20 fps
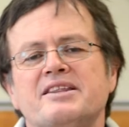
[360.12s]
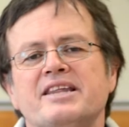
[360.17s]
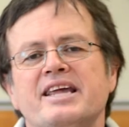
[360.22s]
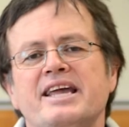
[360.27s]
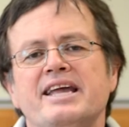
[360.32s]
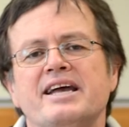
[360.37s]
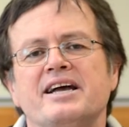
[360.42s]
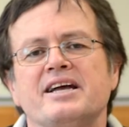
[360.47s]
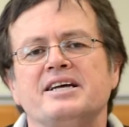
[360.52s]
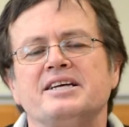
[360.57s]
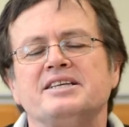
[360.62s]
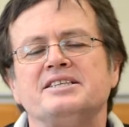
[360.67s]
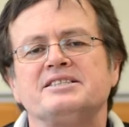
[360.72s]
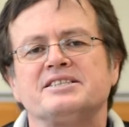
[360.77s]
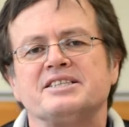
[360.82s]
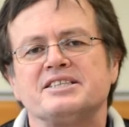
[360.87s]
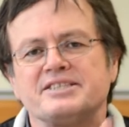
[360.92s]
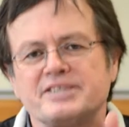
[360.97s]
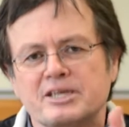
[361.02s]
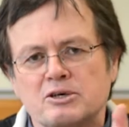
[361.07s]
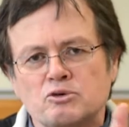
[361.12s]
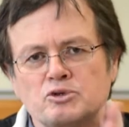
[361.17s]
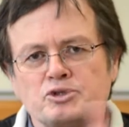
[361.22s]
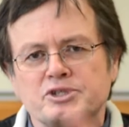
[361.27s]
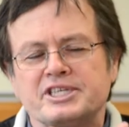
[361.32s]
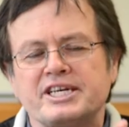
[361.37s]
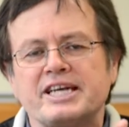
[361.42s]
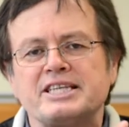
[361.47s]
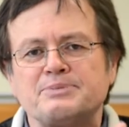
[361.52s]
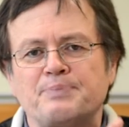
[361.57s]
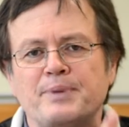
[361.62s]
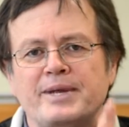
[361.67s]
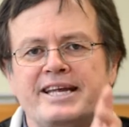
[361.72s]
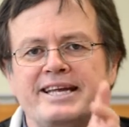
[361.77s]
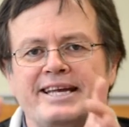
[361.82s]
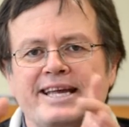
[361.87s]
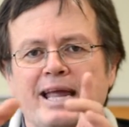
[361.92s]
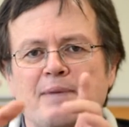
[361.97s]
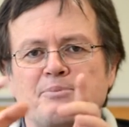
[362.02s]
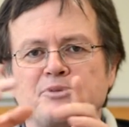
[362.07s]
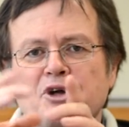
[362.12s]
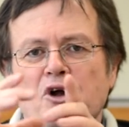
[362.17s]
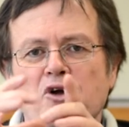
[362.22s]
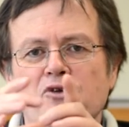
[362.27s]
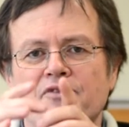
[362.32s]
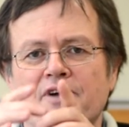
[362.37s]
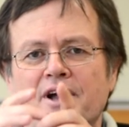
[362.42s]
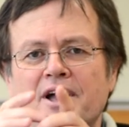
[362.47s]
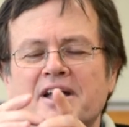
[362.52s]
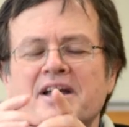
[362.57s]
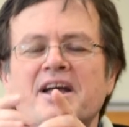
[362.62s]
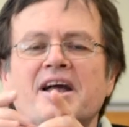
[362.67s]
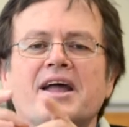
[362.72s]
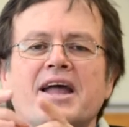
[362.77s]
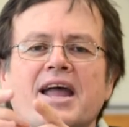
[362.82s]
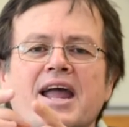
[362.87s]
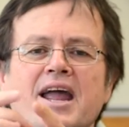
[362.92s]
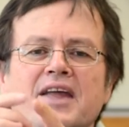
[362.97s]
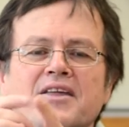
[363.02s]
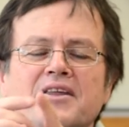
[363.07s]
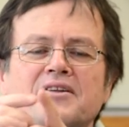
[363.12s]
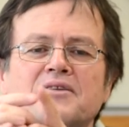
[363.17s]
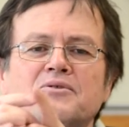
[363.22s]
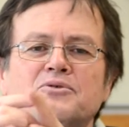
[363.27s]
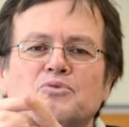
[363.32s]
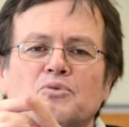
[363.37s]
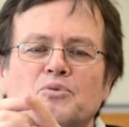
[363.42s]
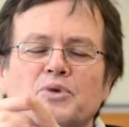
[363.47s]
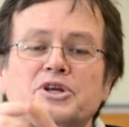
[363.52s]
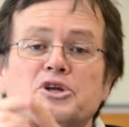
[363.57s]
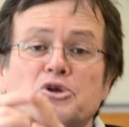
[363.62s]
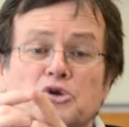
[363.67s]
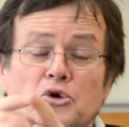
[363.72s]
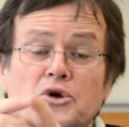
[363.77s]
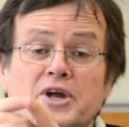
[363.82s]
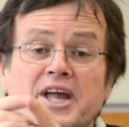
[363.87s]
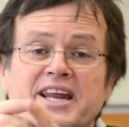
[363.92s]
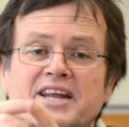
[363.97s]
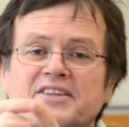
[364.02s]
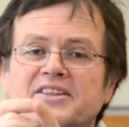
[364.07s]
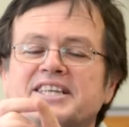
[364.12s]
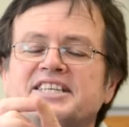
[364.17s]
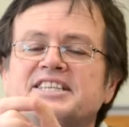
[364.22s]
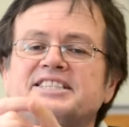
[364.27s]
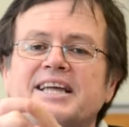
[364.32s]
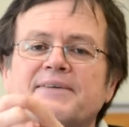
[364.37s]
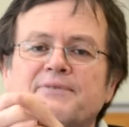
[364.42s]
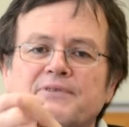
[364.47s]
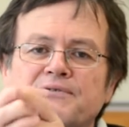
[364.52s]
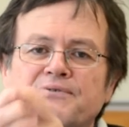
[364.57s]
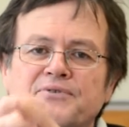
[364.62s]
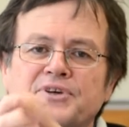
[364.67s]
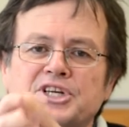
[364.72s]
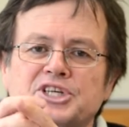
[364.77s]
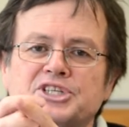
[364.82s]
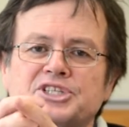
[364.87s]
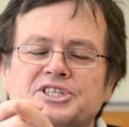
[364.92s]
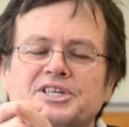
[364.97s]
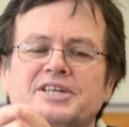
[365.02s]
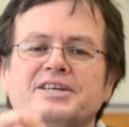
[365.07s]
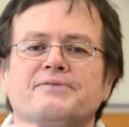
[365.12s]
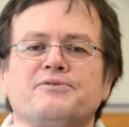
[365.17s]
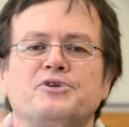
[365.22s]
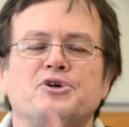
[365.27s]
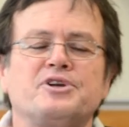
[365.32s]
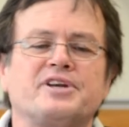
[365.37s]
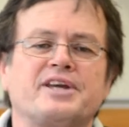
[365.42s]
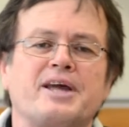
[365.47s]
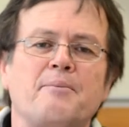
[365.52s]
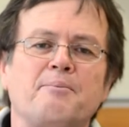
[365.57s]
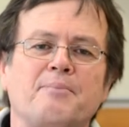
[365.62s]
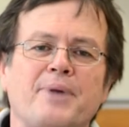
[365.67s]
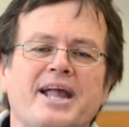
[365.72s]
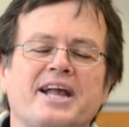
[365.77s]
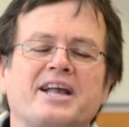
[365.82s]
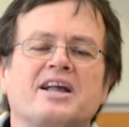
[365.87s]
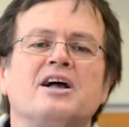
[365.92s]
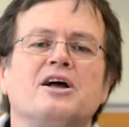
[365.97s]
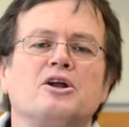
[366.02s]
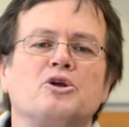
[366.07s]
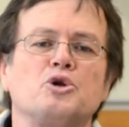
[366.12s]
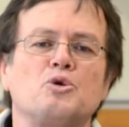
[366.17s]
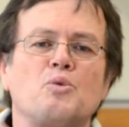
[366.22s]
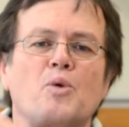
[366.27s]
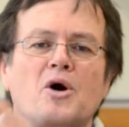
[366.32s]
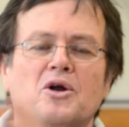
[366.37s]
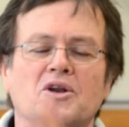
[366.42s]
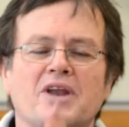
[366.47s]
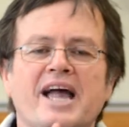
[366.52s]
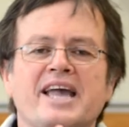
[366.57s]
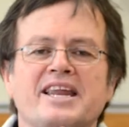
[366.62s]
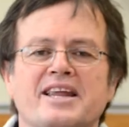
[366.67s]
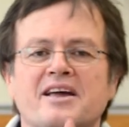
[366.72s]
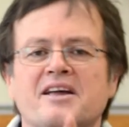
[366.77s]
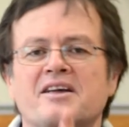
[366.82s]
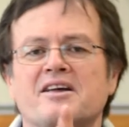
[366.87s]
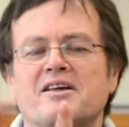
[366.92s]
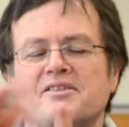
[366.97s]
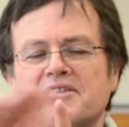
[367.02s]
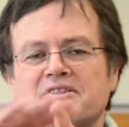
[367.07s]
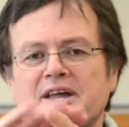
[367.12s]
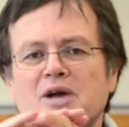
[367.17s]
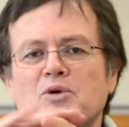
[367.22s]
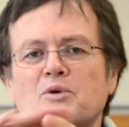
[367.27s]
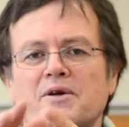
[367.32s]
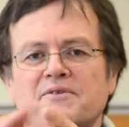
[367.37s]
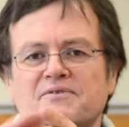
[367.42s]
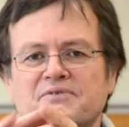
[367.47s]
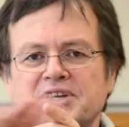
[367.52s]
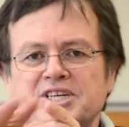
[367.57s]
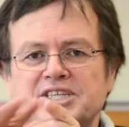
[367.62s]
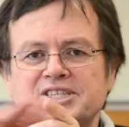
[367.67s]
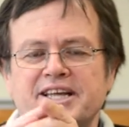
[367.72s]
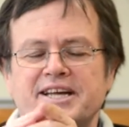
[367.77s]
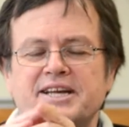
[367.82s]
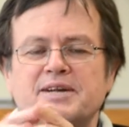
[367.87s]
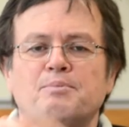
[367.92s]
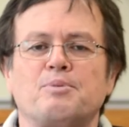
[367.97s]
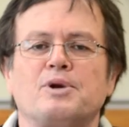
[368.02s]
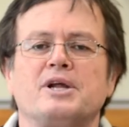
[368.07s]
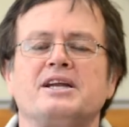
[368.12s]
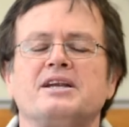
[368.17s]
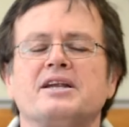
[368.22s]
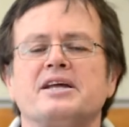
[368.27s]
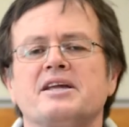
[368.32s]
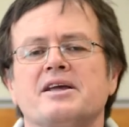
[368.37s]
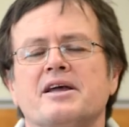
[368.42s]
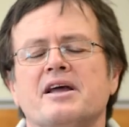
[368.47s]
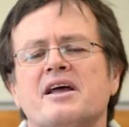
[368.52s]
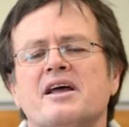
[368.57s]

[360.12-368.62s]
there is the cell's just being capped over, and when you look at it, they just haven't finished. And if you come back a little while later, they will have finished that completely.